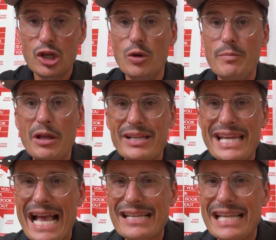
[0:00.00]

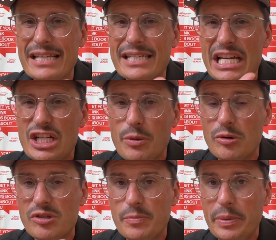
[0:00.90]
Humility has that
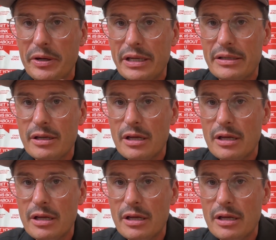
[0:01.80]
teachable spirit.